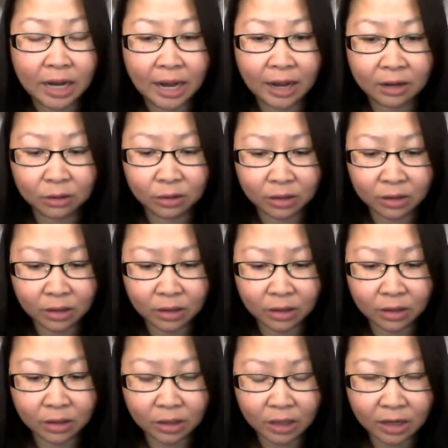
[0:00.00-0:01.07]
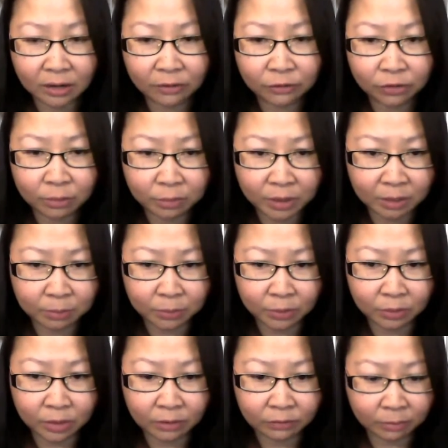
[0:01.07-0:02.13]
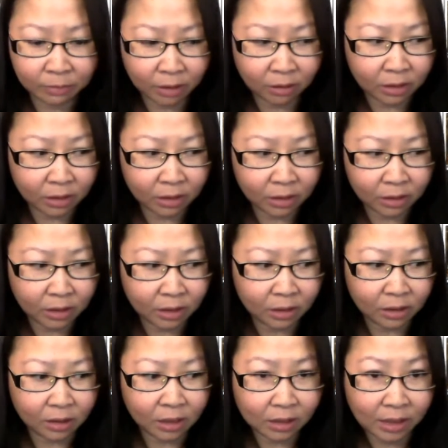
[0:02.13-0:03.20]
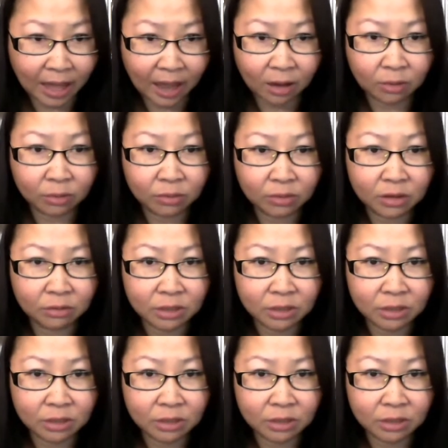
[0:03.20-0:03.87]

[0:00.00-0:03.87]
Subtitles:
And if the people of America allow